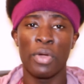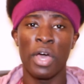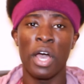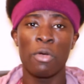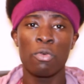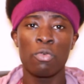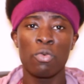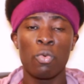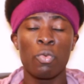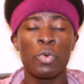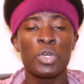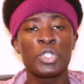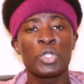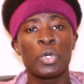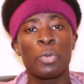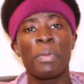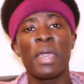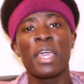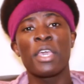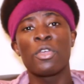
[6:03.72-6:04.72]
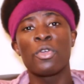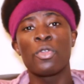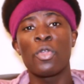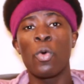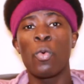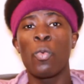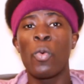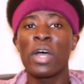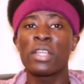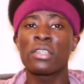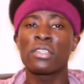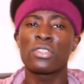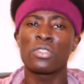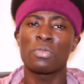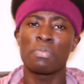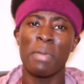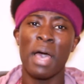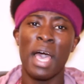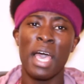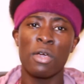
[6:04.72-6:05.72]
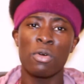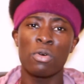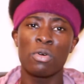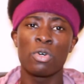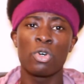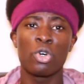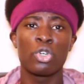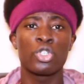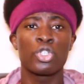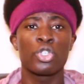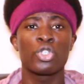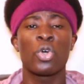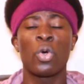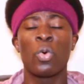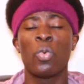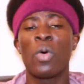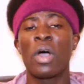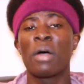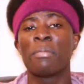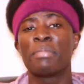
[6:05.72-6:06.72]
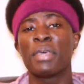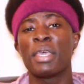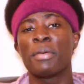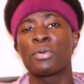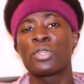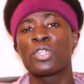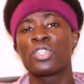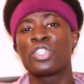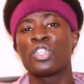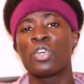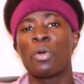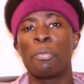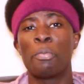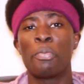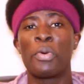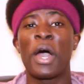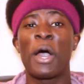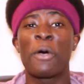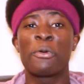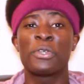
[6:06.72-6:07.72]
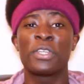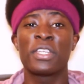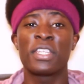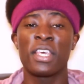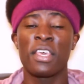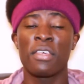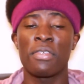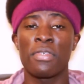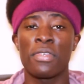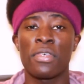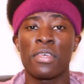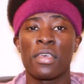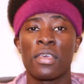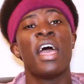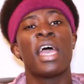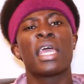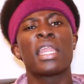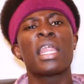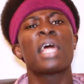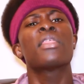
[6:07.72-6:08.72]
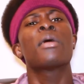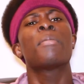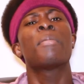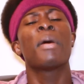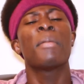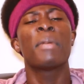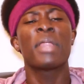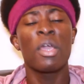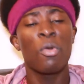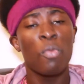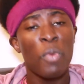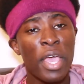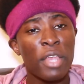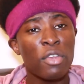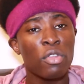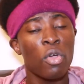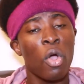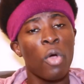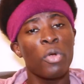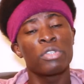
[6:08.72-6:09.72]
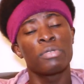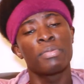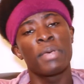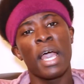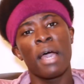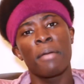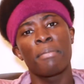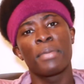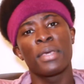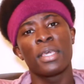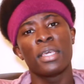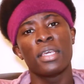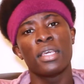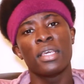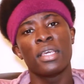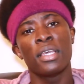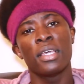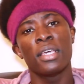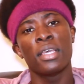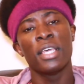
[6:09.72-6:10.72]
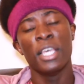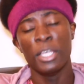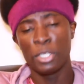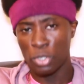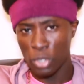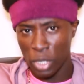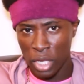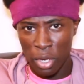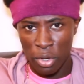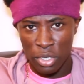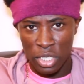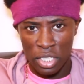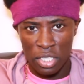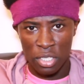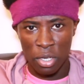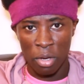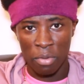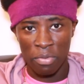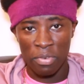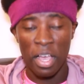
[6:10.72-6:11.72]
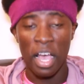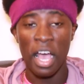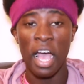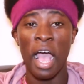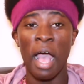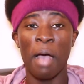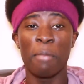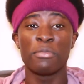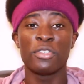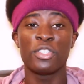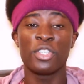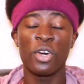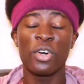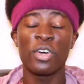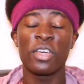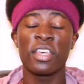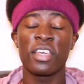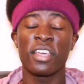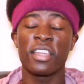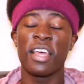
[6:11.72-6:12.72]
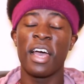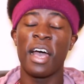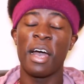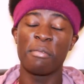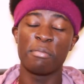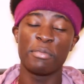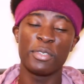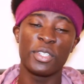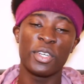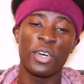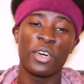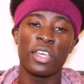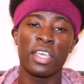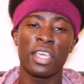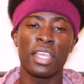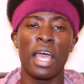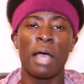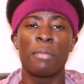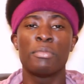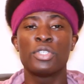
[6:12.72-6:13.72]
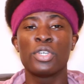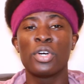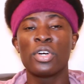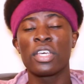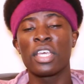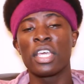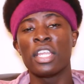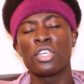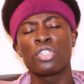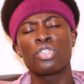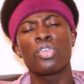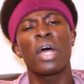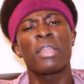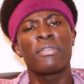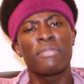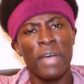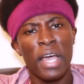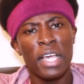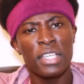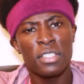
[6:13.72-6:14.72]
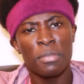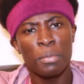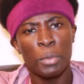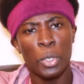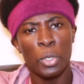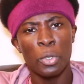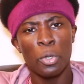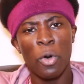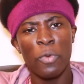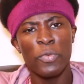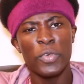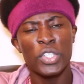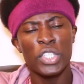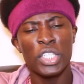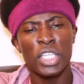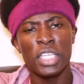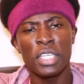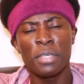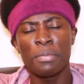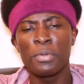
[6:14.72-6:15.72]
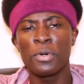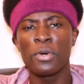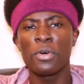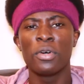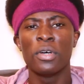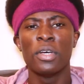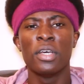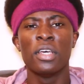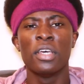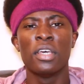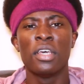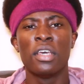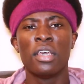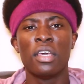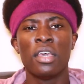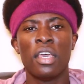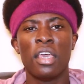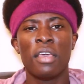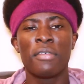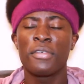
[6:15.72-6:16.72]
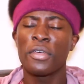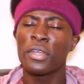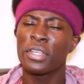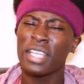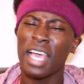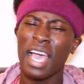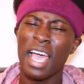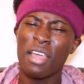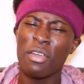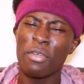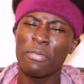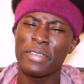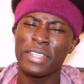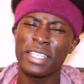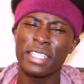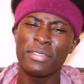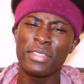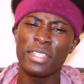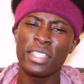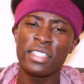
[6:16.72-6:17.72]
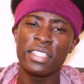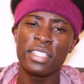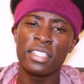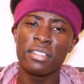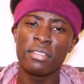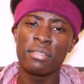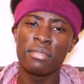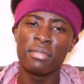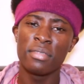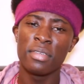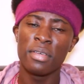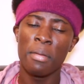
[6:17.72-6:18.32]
brown, which will make you not want to smile because you don't want people to see your brown teeth. Another permanent way to always be happy is to kill yourself. I'm joking, I'm joking, I'm joking. It's not advisable, obviously, but if you're tired of living, then